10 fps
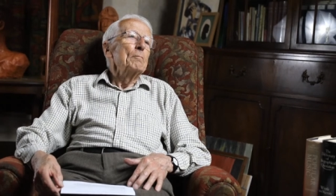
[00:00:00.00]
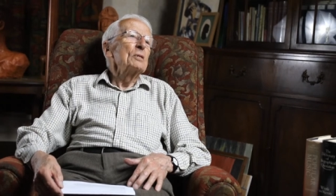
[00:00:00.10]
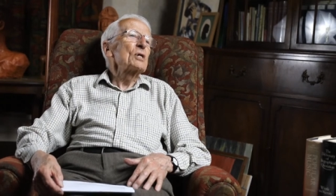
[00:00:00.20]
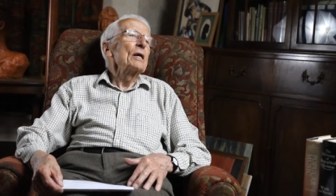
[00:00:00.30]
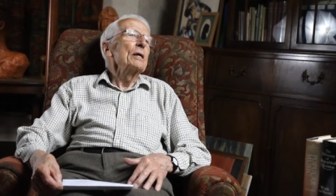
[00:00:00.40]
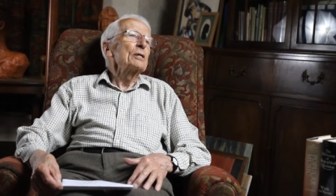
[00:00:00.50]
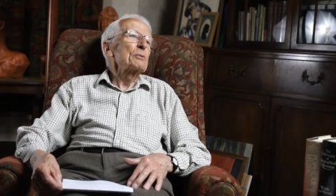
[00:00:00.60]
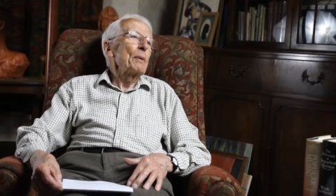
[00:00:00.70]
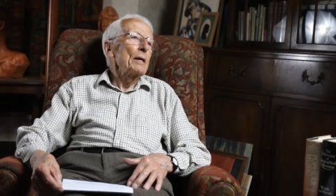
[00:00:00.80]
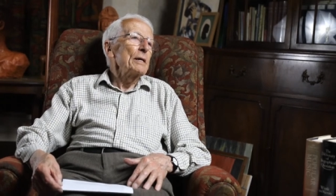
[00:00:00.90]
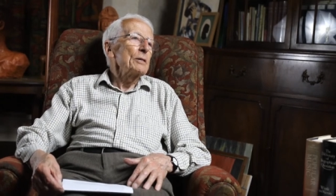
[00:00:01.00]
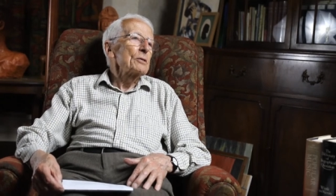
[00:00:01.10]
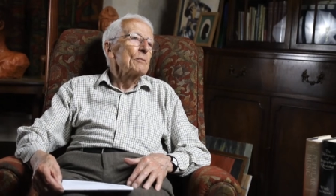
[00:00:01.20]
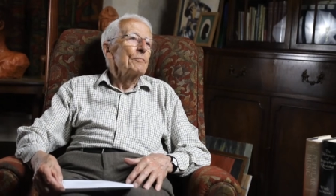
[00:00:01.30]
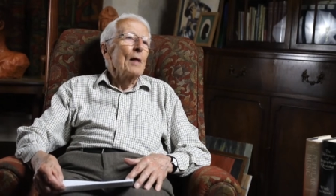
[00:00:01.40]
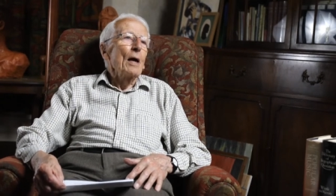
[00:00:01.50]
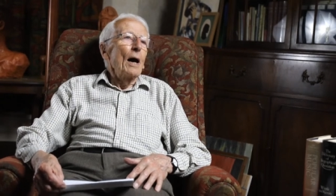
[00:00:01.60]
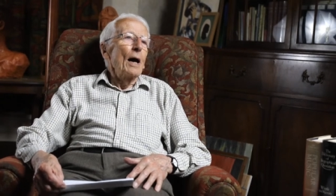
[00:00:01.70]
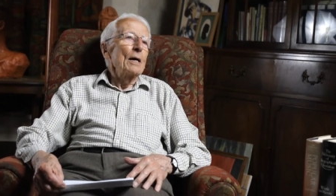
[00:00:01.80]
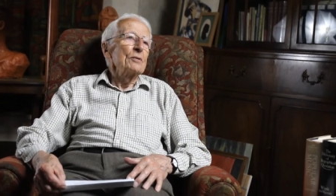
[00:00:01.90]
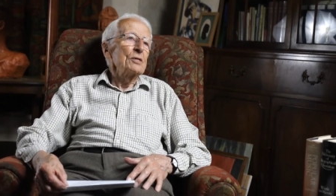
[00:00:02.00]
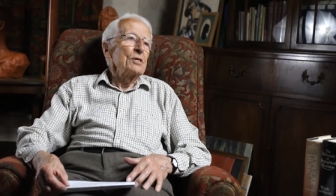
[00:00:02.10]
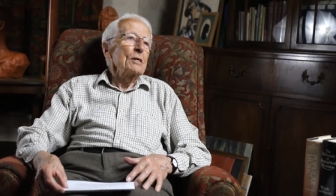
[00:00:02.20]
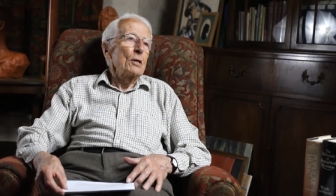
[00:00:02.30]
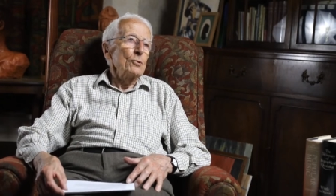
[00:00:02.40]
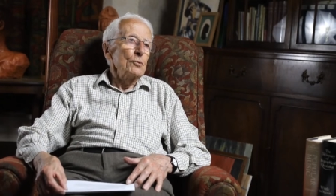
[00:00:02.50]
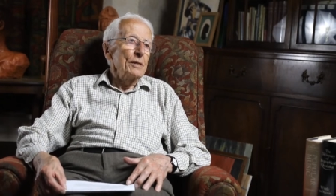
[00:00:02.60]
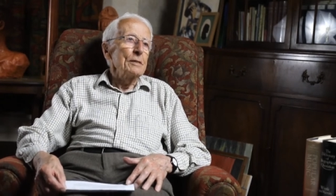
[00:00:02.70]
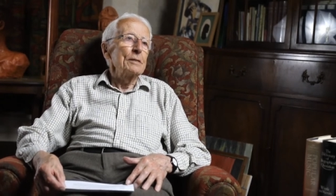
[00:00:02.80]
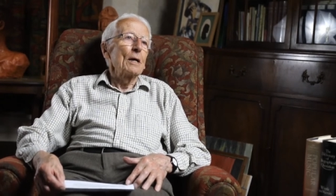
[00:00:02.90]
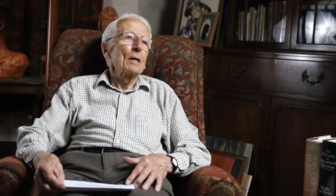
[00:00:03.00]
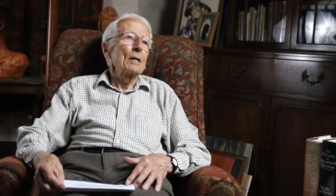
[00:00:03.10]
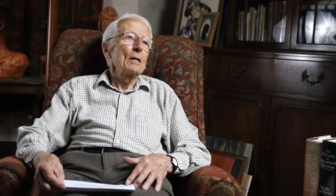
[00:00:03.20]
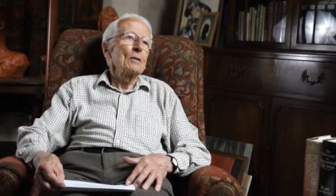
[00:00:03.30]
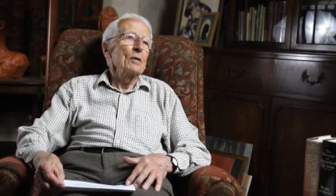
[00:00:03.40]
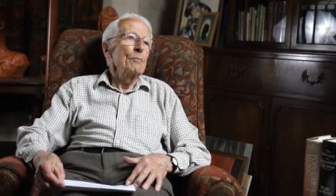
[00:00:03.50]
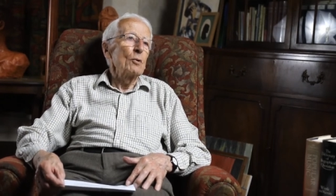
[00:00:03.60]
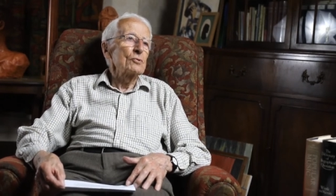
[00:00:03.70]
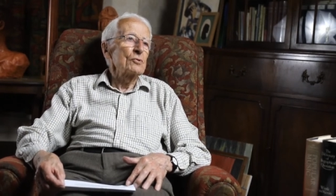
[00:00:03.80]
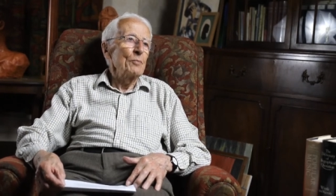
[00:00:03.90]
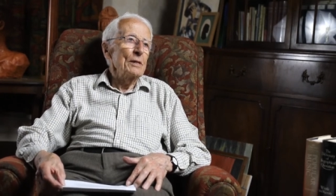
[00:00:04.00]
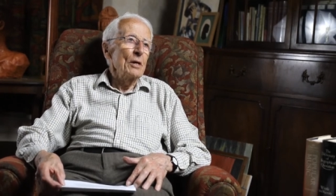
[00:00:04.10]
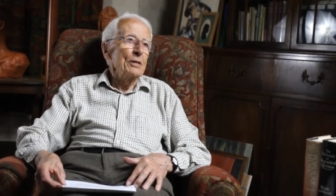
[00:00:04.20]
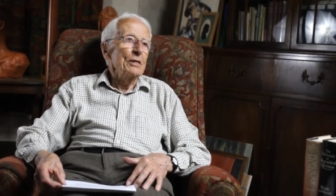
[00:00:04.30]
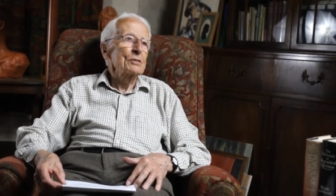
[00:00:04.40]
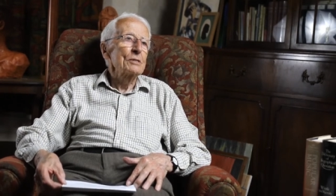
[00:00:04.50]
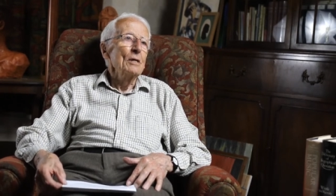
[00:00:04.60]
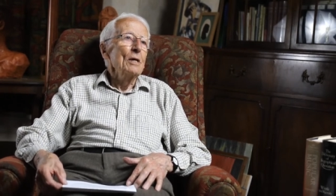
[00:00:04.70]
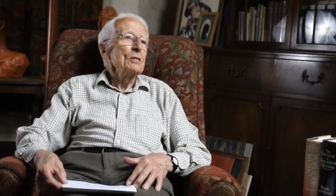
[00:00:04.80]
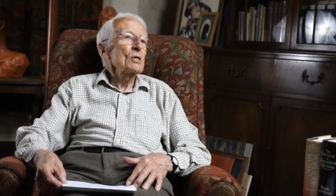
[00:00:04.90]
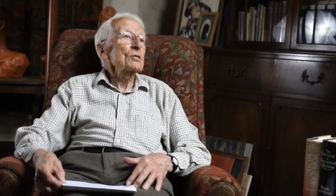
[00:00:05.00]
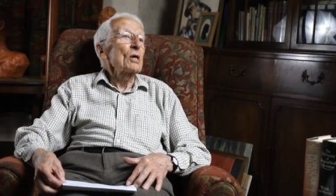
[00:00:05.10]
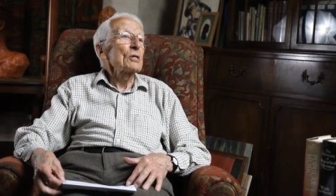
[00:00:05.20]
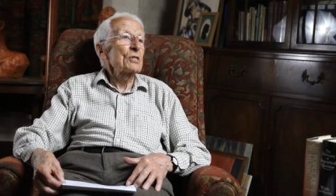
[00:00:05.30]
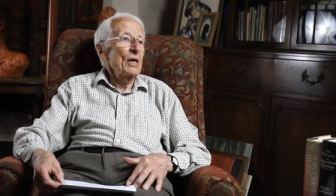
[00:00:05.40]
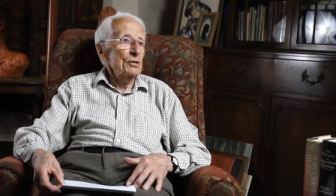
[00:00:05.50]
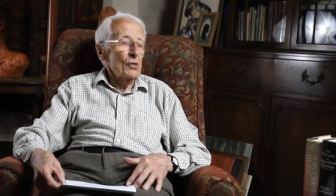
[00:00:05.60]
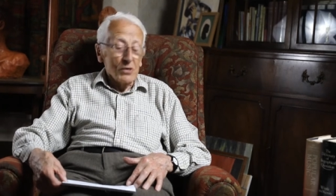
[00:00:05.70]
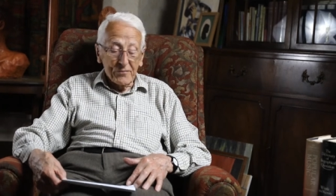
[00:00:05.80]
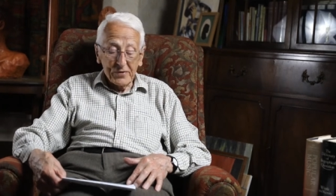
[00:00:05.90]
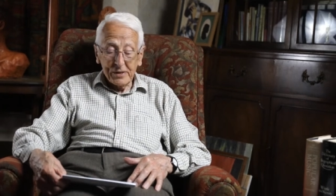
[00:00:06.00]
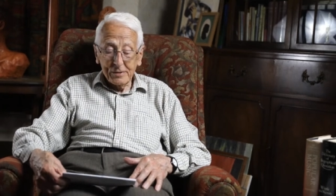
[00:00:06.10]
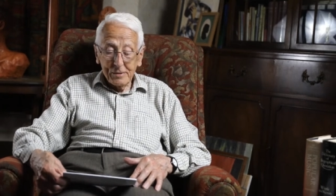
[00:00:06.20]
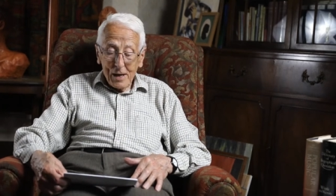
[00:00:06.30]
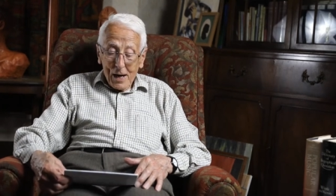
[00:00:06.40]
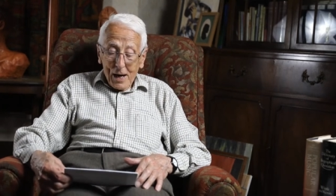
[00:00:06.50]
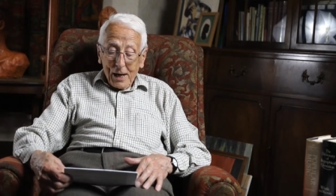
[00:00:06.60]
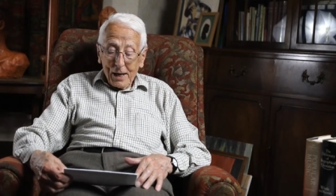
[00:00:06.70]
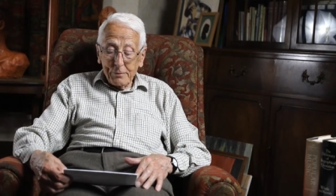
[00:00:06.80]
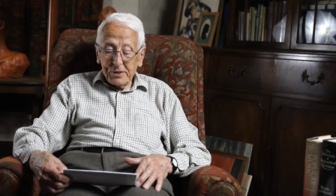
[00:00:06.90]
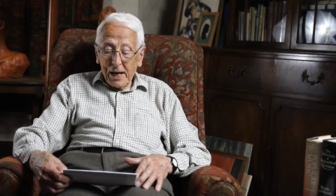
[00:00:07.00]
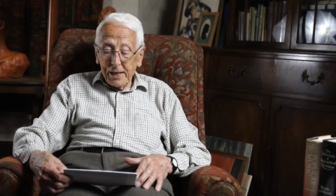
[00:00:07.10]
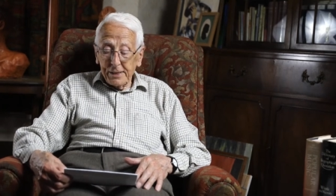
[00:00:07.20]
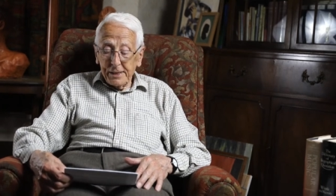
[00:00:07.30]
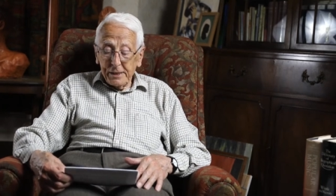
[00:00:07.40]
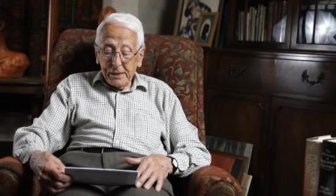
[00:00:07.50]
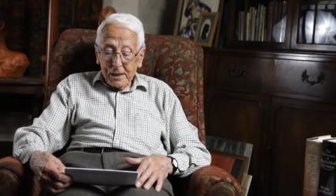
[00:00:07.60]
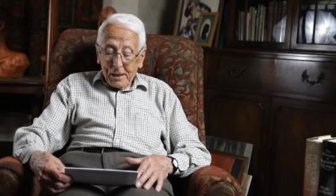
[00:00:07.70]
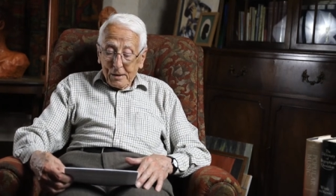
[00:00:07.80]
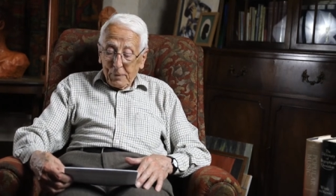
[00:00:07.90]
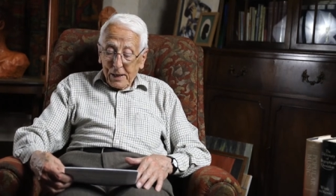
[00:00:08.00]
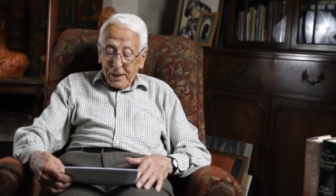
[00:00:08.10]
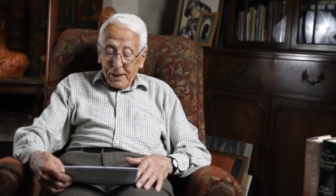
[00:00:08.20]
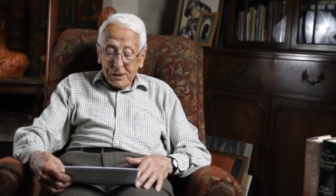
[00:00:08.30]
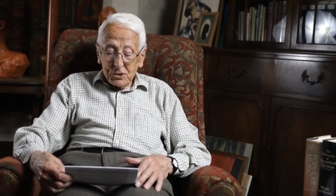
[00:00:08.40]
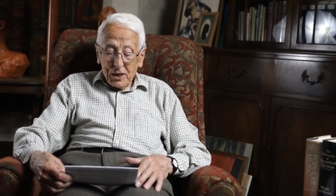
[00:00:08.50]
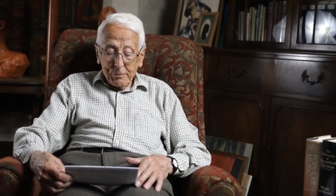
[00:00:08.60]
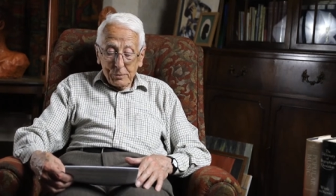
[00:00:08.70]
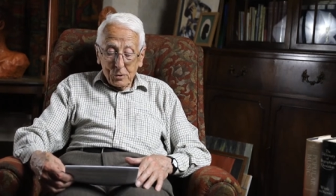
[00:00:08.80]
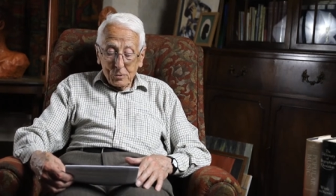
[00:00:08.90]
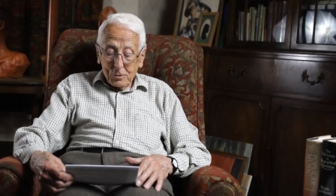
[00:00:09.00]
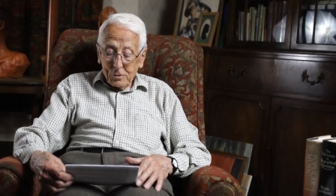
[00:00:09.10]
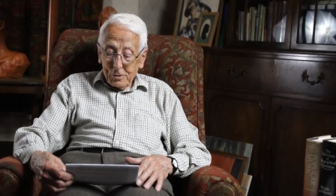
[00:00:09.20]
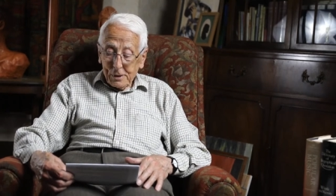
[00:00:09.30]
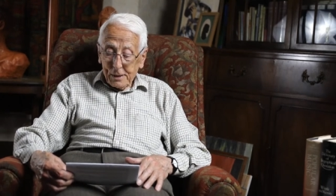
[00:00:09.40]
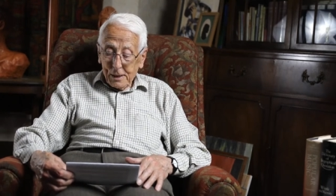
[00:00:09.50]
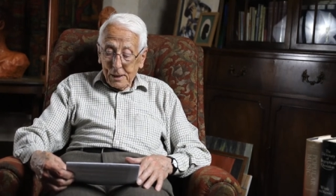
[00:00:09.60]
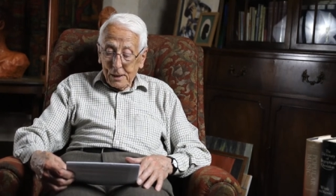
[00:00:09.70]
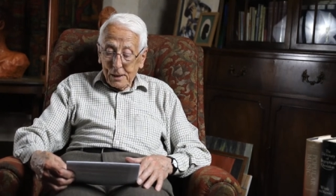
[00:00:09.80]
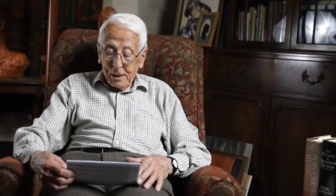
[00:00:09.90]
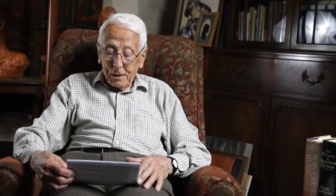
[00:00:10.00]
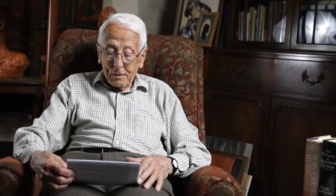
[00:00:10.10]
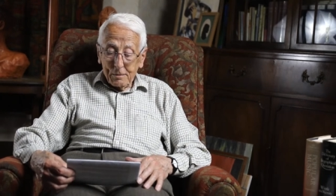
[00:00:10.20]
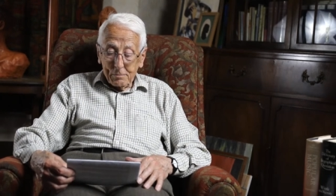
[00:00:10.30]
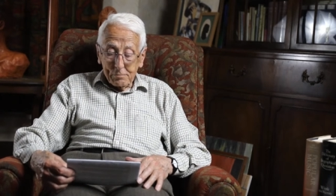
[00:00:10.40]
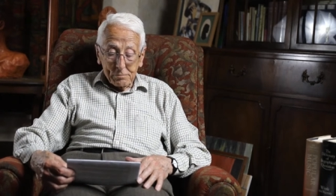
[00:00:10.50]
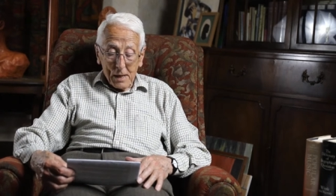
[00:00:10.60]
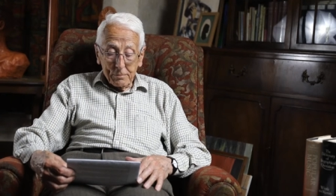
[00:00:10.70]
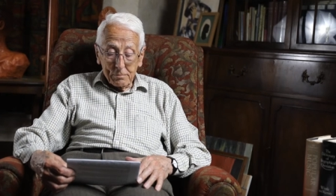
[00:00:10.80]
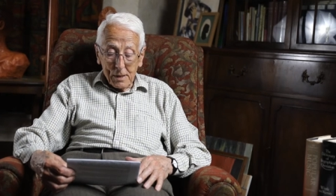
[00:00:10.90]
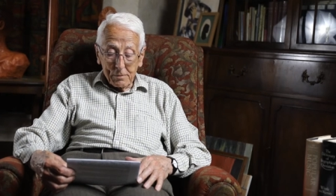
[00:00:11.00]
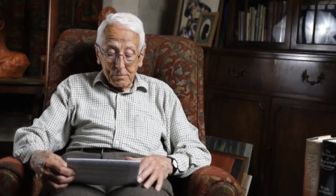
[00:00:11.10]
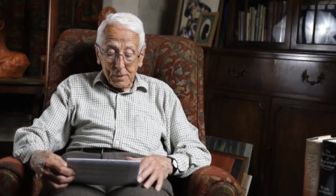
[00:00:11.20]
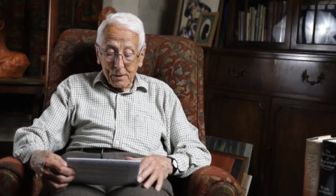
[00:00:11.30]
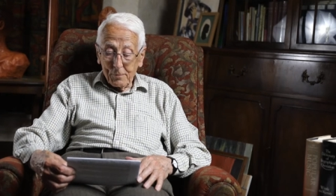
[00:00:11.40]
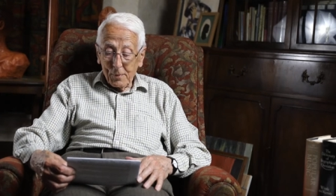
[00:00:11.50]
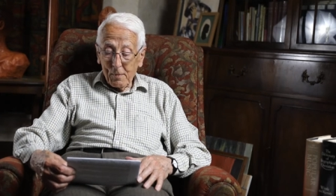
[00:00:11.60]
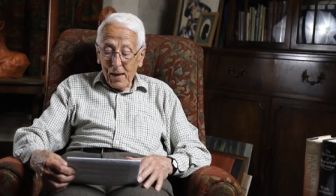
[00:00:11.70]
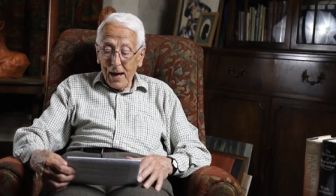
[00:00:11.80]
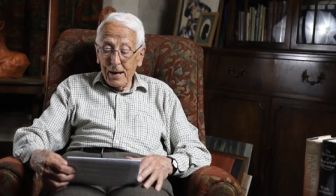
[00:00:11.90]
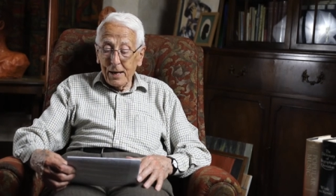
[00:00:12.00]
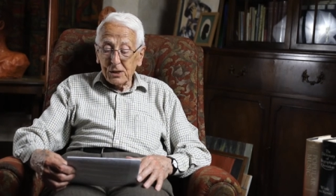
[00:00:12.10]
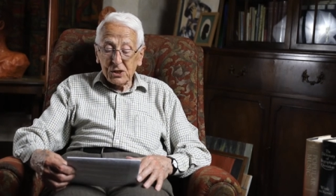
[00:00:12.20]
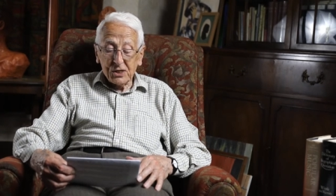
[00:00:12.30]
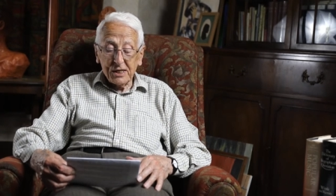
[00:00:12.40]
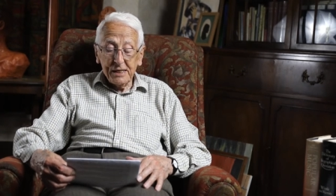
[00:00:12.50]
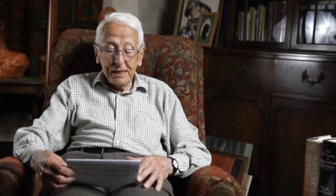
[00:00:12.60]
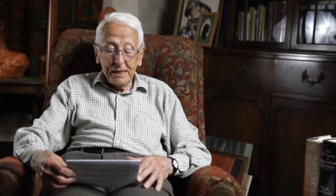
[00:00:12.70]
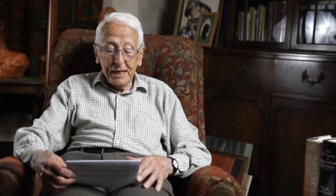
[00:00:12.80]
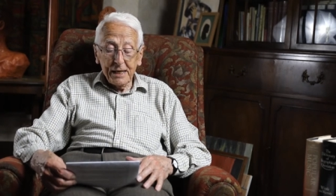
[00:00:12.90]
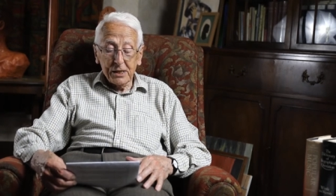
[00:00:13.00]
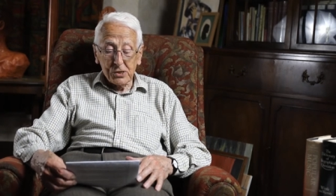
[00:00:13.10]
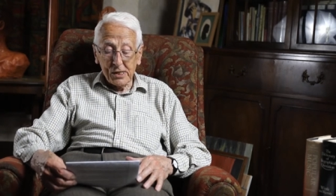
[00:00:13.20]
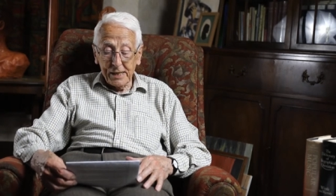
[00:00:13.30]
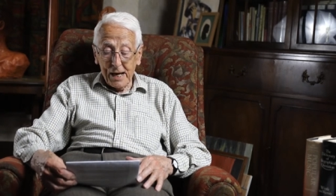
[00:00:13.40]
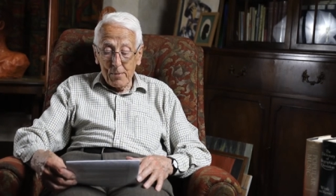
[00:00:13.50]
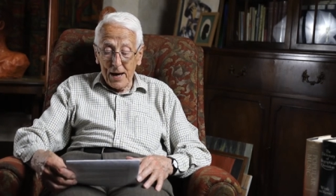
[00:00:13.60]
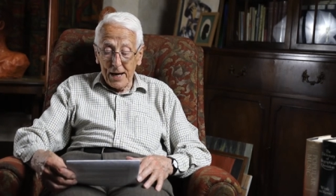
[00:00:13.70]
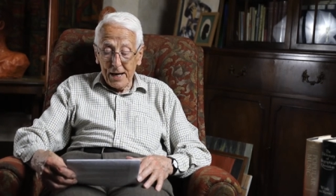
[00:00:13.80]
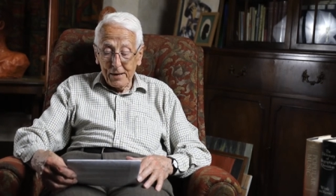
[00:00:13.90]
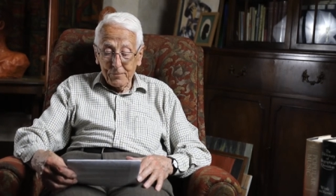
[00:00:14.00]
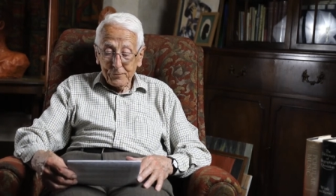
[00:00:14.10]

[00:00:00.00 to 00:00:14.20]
miscellaneous plays. And this included uh, The Importance of Being Earnest, just a section of it. It was edited by a chap called um, um, um, um C.E. Eckersley, M.A.,